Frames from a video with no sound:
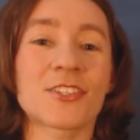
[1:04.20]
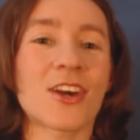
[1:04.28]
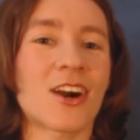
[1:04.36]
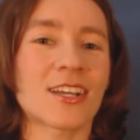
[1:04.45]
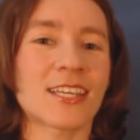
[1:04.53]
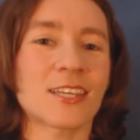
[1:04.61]
you're
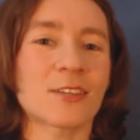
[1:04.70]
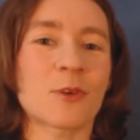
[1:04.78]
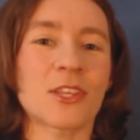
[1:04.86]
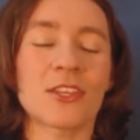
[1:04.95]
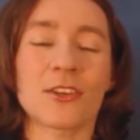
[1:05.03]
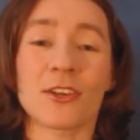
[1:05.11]
talking
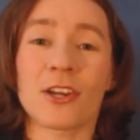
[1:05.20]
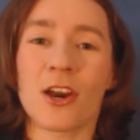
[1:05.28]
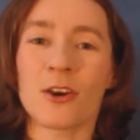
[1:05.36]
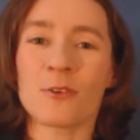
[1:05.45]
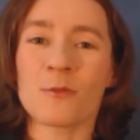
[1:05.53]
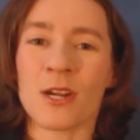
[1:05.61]
with your
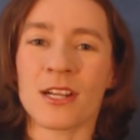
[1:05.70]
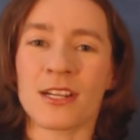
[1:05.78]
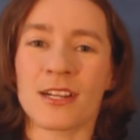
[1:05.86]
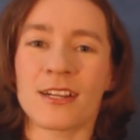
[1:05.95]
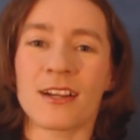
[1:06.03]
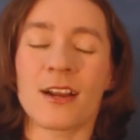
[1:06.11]

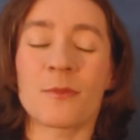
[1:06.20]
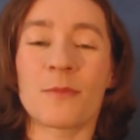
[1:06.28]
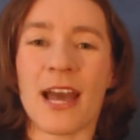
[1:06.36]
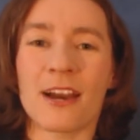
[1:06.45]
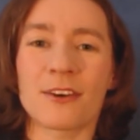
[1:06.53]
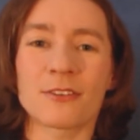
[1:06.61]
coworker
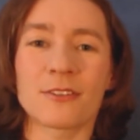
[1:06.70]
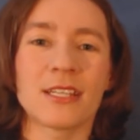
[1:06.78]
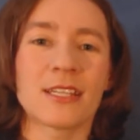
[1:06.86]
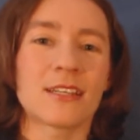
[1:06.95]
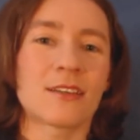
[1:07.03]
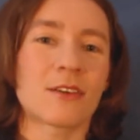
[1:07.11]
about
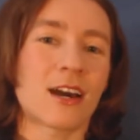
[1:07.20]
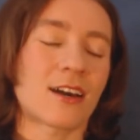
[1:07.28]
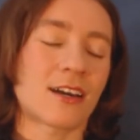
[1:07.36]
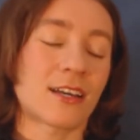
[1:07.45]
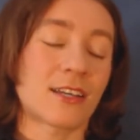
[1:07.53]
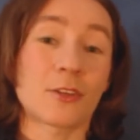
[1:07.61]

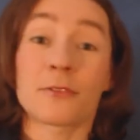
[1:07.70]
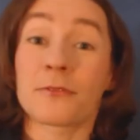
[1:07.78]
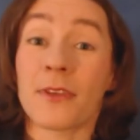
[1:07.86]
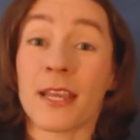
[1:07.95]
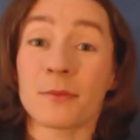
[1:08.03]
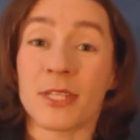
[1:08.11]
your
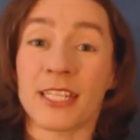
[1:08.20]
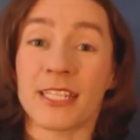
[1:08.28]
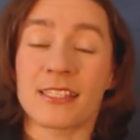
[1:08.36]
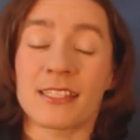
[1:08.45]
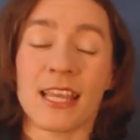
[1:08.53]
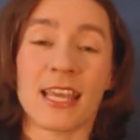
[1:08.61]

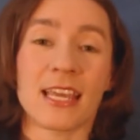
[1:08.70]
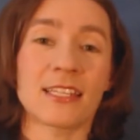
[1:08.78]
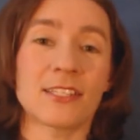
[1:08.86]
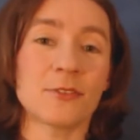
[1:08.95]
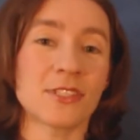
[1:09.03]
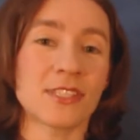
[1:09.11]
families,
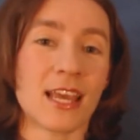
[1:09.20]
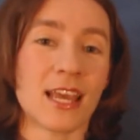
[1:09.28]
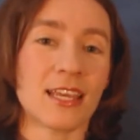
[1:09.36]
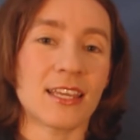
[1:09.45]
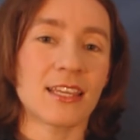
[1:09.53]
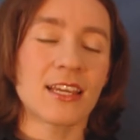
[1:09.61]
and you
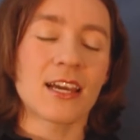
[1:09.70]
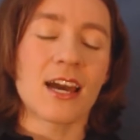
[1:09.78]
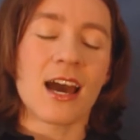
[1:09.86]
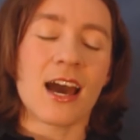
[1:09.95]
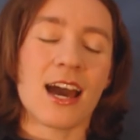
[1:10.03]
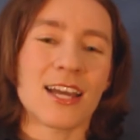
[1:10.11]
say,
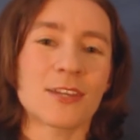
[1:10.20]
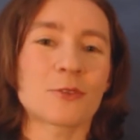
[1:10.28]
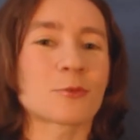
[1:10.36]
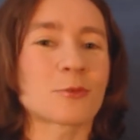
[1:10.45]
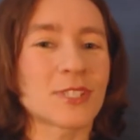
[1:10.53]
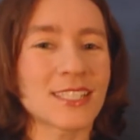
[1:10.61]
I
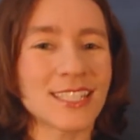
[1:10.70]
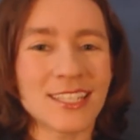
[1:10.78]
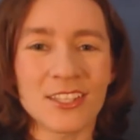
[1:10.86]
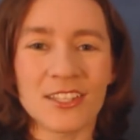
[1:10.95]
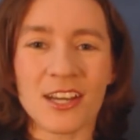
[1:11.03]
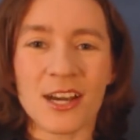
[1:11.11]
really
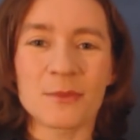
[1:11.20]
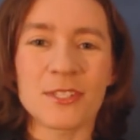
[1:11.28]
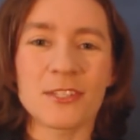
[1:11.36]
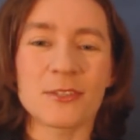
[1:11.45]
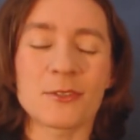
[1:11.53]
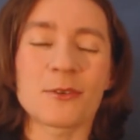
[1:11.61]
look up
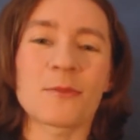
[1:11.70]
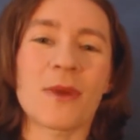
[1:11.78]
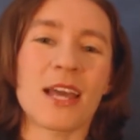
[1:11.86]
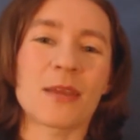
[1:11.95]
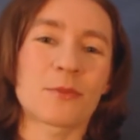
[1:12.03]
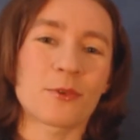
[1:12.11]
to
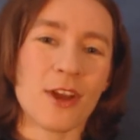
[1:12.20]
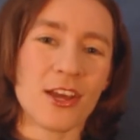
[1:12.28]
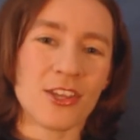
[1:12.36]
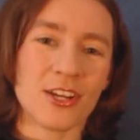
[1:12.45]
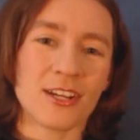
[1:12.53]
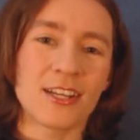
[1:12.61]
my
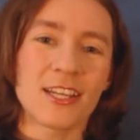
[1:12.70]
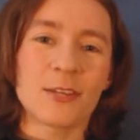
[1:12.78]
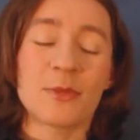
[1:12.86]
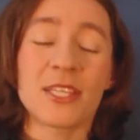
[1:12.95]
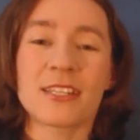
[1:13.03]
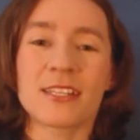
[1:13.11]
brother
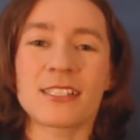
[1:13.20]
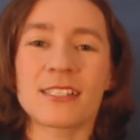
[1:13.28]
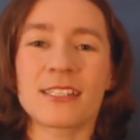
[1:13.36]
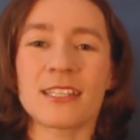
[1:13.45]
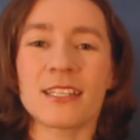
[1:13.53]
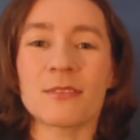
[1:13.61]

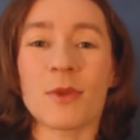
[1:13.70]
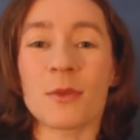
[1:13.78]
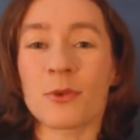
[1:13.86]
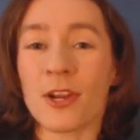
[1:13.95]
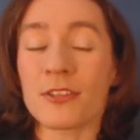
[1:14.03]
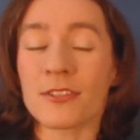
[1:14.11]
because my
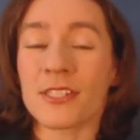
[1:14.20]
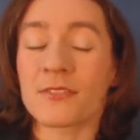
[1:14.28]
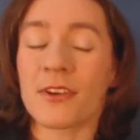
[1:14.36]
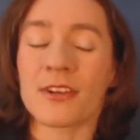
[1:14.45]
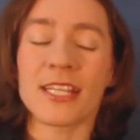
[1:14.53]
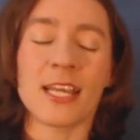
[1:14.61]
brother is
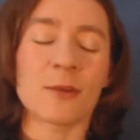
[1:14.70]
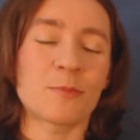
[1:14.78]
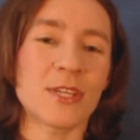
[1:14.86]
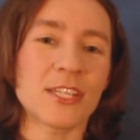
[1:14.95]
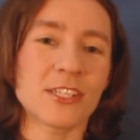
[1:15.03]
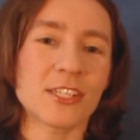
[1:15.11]
very
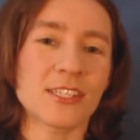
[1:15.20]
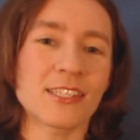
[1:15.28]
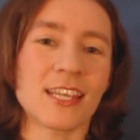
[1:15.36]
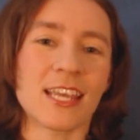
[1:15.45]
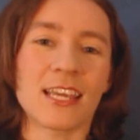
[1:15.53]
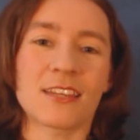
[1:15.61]

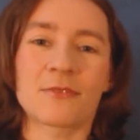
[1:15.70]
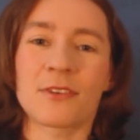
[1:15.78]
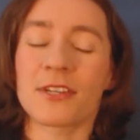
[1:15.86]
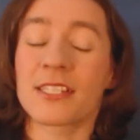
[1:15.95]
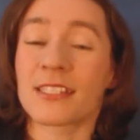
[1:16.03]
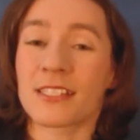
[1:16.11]
ambitious and
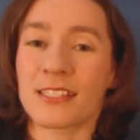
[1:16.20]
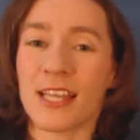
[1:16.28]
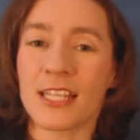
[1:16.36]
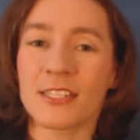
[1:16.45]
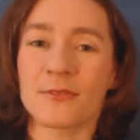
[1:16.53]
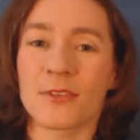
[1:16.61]
very
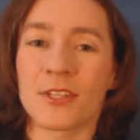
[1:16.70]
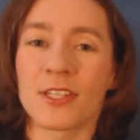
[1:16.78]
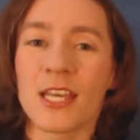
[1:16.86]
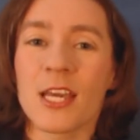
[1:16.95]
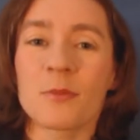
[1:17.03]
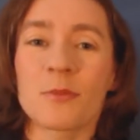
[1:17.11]
successful,
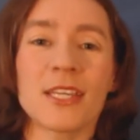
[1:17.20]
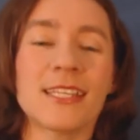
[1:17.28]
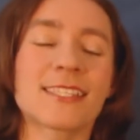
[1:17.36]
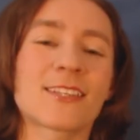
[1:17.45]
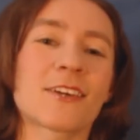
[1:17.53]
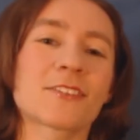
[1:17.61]
but
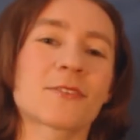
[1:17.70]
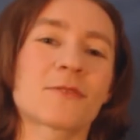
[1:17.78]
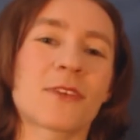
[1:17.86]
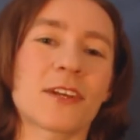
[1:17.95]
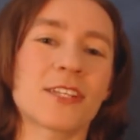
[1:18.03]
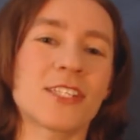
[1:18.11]
he's also
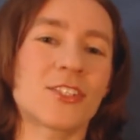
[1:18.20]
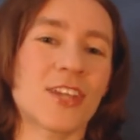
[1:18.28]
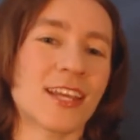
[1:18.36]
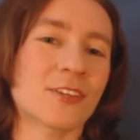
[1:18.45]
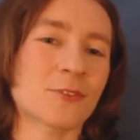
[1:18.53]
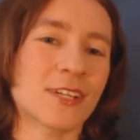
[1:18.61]
very
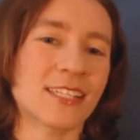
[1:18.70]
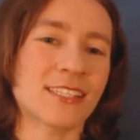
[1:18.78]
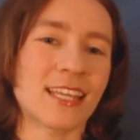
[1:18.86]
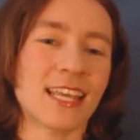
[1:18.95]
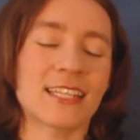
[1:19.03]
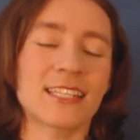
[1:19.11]

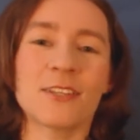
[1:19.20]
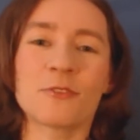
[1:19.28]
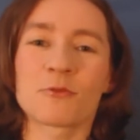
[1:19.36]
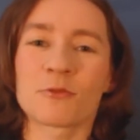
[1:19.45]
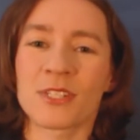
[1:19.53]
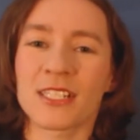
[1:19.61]
generous and
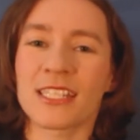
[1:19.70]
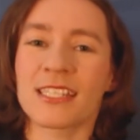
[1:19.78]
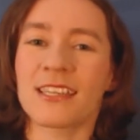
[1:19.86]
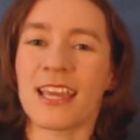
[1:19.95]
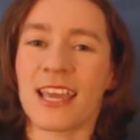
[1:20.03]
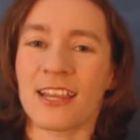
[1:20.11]
he really
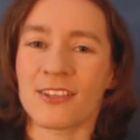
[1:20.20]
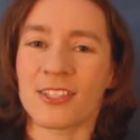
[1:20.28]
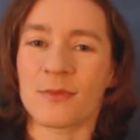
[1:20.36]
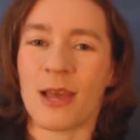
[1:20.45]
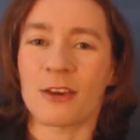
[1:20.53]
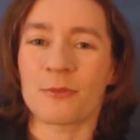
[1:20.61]

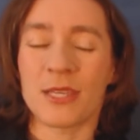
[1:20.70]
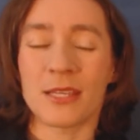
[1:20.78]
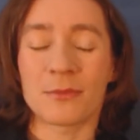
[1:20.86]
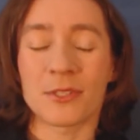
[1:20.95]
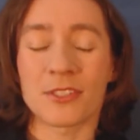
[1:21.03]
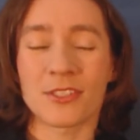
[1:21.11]
cares about
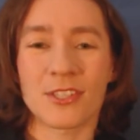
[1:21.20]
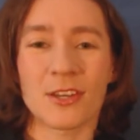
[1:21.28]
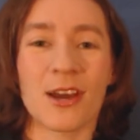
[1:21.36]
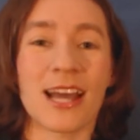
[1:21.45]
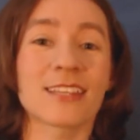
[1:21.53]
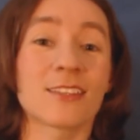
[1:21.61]
people,
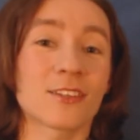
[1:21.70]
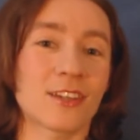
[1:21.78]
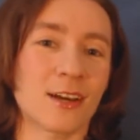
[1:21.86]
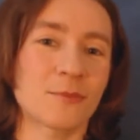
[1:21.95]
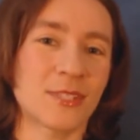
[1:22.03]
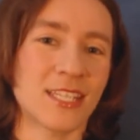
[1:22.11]
so I
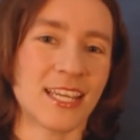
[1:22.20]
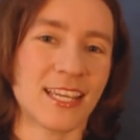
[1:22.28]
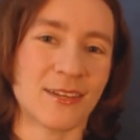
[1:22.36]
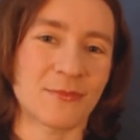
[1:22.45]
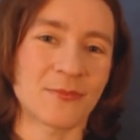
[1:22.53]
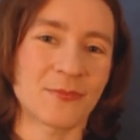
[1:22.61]
look up to
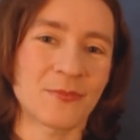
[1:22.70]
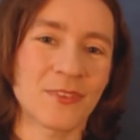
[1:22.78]
him.